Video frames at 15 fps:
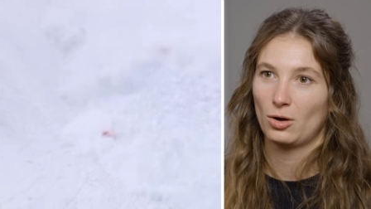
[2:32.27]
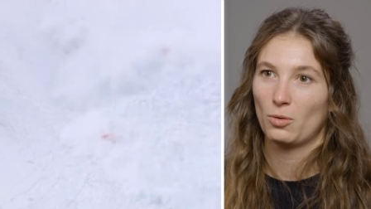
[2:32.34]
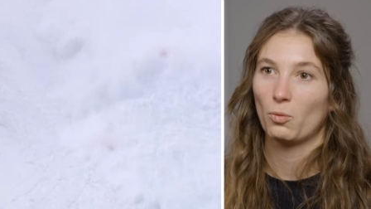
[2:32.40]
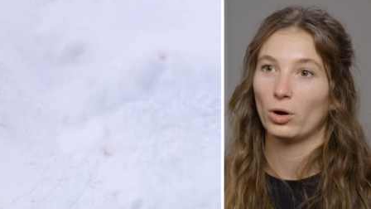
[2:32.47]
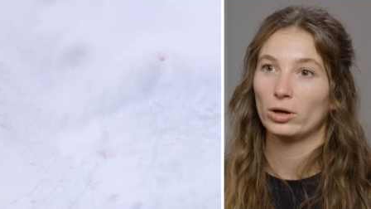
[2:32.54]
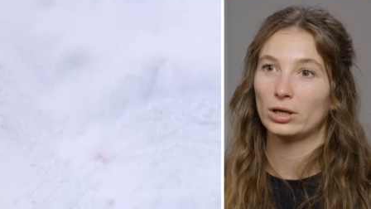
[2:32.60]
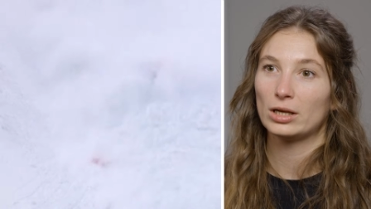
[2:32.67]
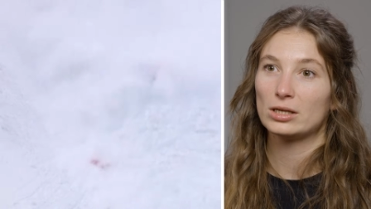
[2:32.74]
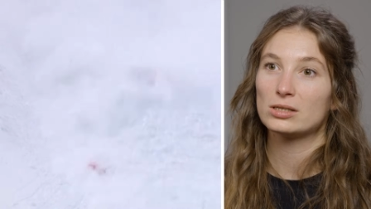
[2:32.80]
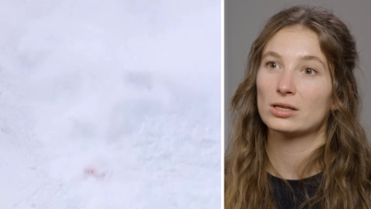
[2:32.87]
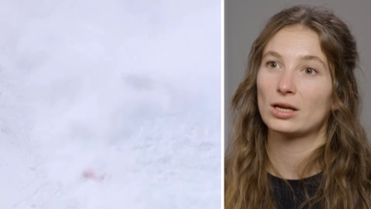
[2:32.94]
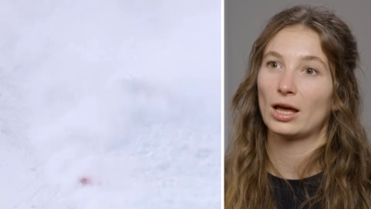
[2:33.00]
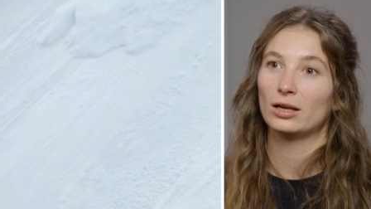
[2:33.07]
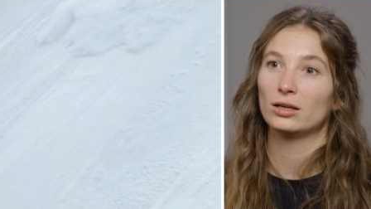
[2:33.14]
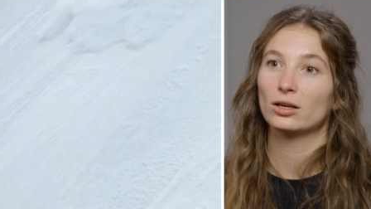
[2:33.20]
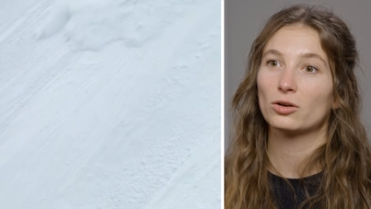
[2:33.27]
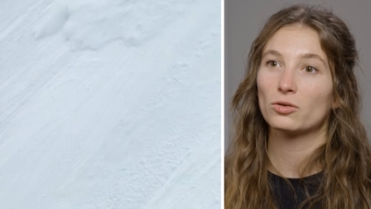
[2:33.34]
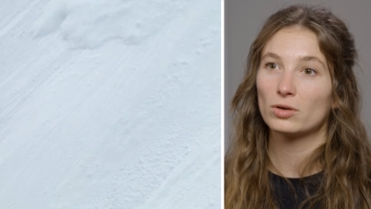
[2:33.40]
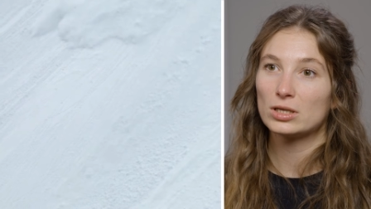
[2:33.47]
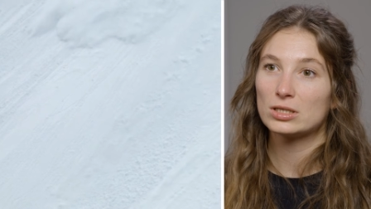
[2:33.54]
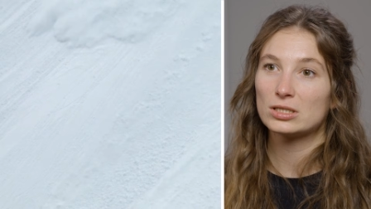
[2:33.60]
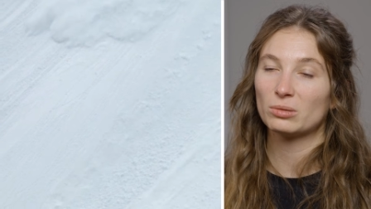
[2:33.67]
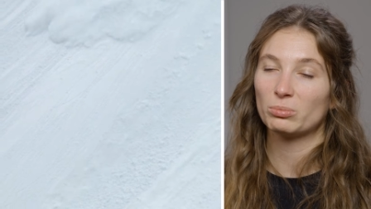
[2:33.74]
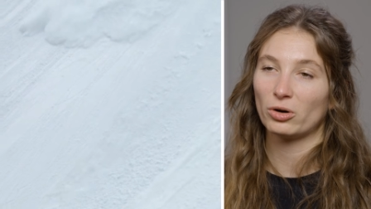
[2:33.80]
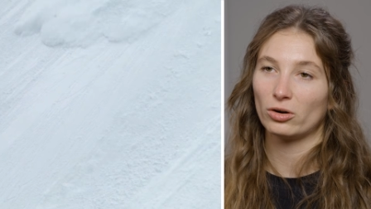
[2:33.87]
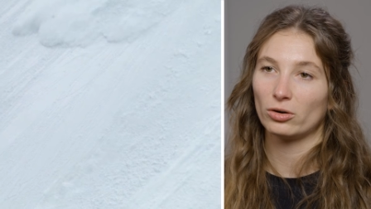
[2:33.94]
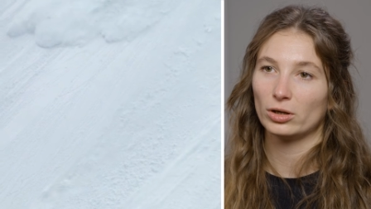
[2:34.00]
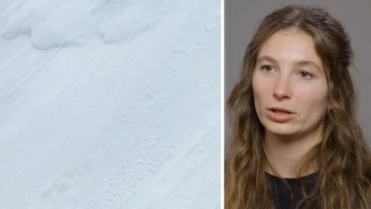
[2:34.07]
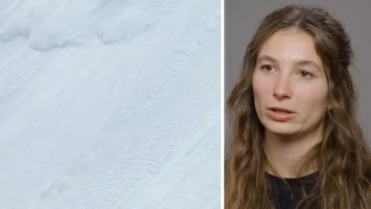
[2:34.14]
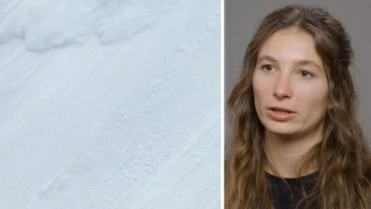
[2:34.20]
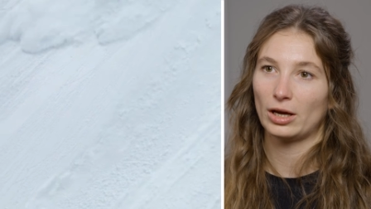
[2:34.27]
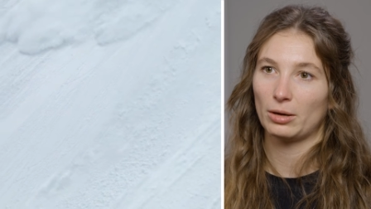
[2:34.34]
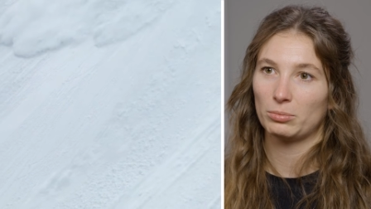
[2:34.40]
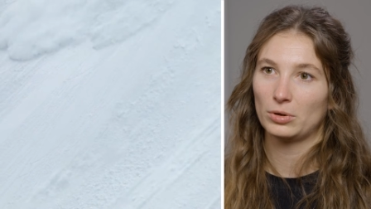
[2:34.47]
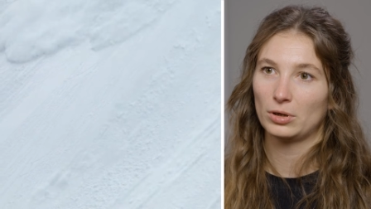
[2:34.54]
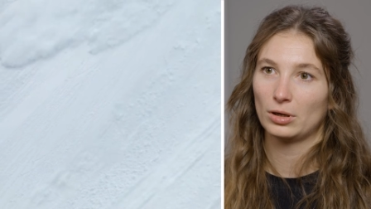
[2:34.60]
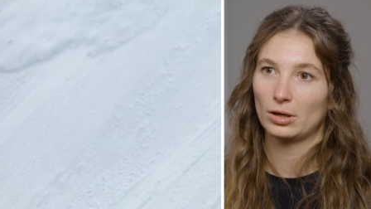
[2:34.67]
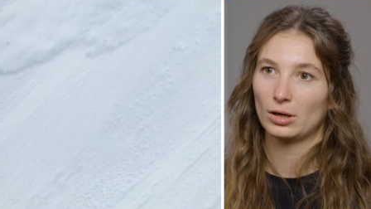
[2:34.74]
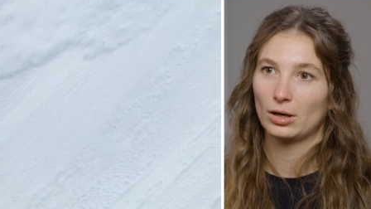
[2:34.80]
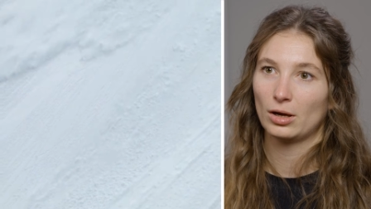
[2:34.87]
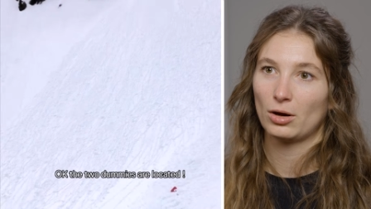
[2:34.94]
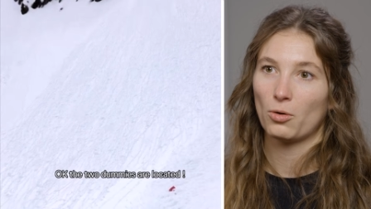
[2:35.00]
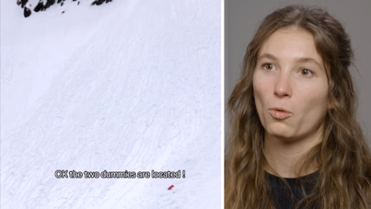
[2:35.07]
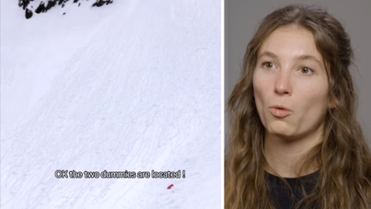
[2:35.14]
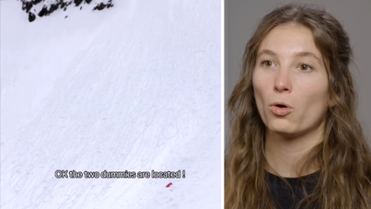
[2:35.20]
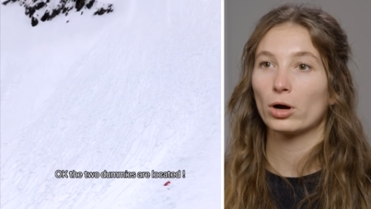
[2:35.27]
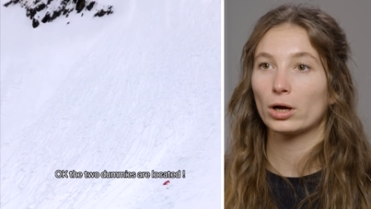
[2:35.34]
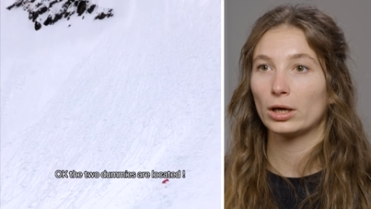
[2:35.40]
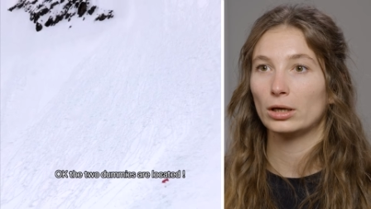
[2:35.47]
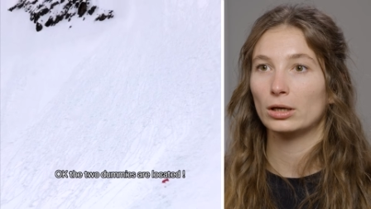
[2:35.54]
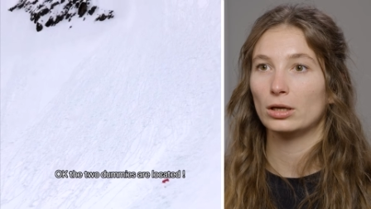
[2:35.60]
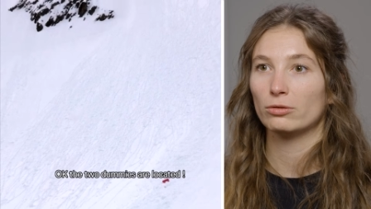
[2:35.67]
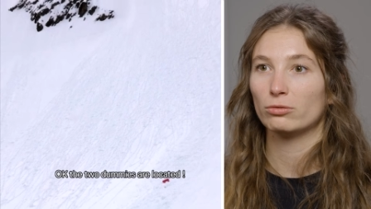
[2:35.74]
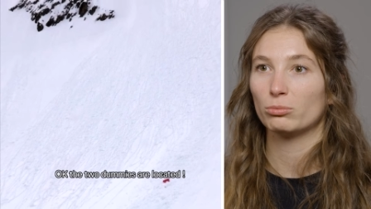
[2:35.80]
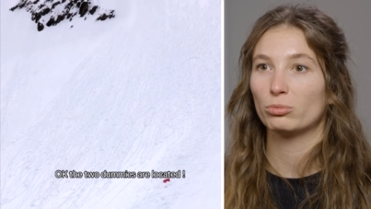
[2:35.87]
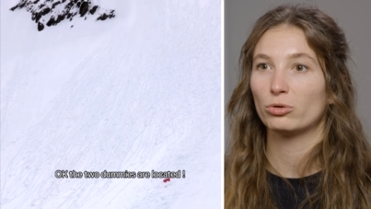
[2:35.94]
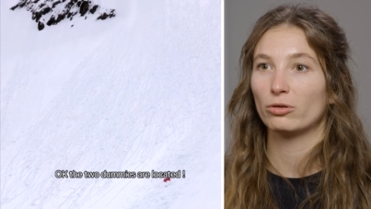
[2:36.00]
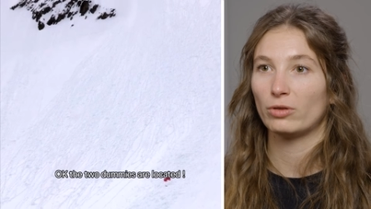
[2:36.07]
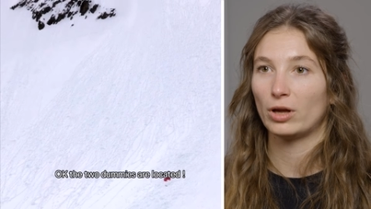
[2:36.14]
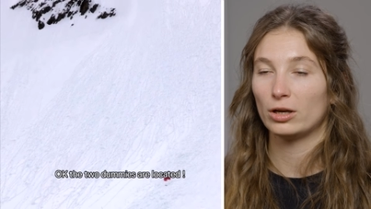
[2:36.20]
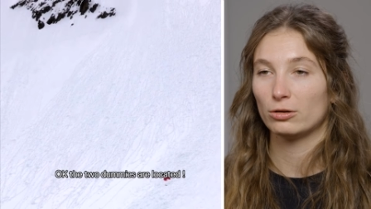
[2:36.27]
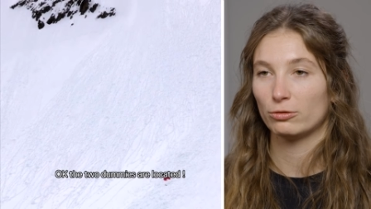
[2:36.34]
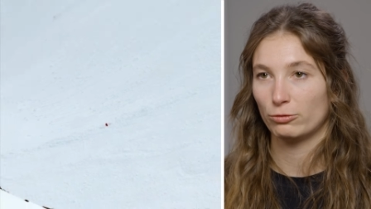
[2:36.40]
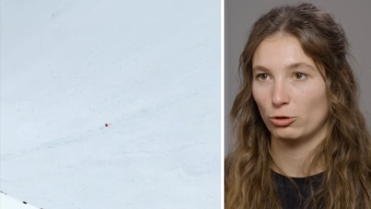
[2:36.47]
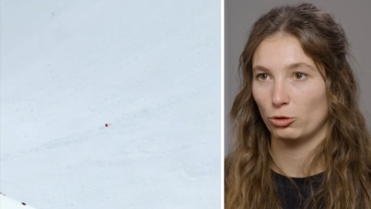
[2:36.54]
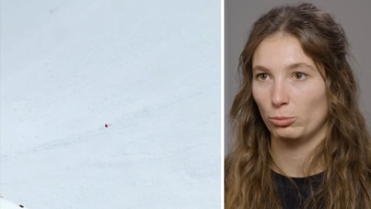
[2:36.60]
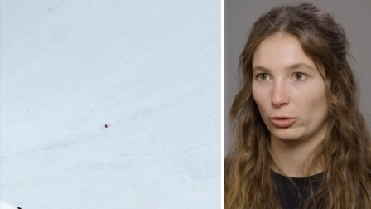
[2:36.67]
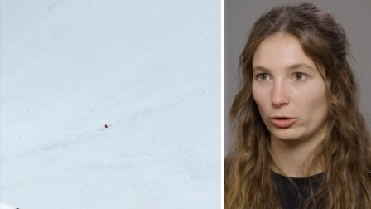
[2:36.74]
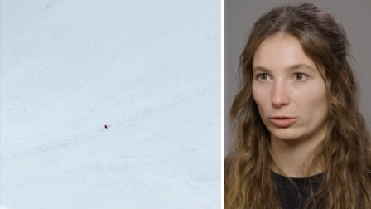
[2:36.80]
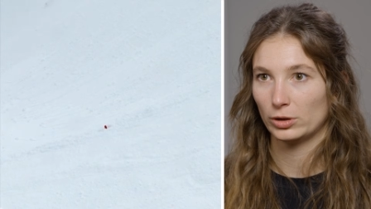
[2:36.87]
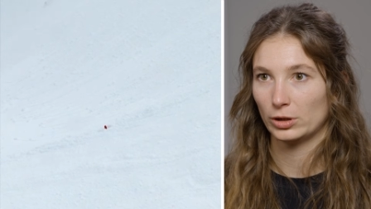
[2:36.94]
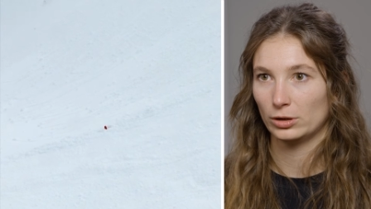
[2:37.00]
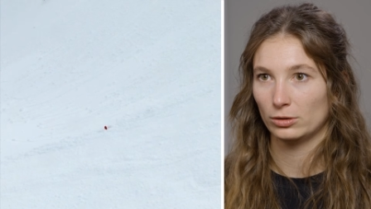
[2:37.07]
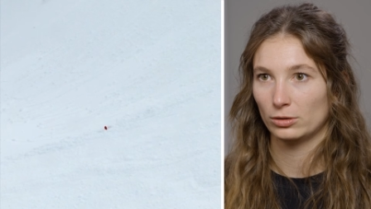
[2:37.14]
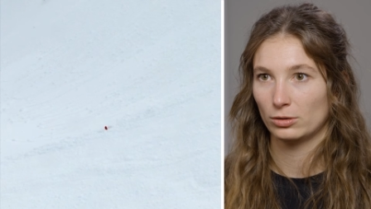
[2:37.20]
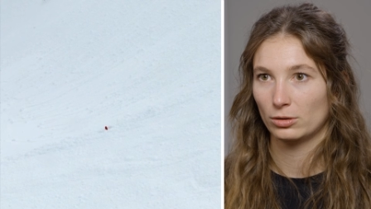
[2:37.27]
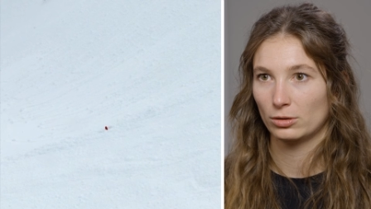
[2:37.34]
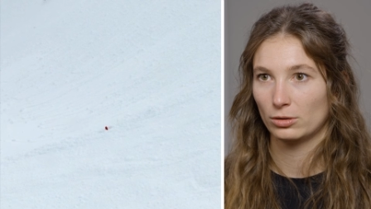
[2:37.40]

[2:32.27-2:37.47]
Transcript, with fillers: one that can decrease the burial depth or can even prevent a full burial.